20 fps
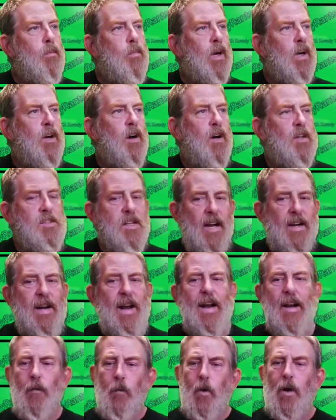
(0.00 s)
Because I
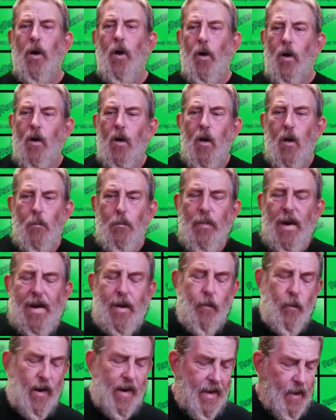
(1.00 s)
kind of went on a little
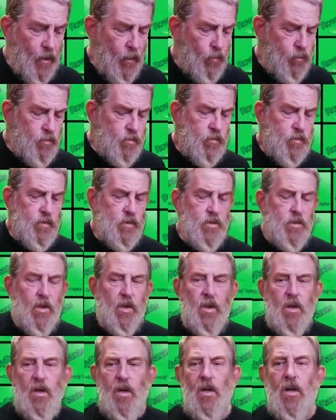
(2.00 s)
mini rant
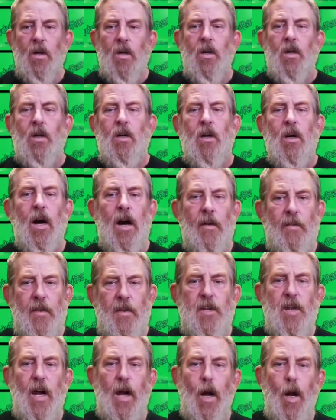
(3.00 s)
at
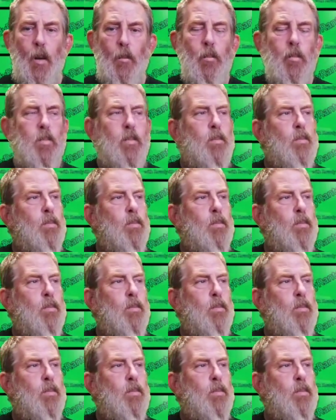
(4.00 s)
the time.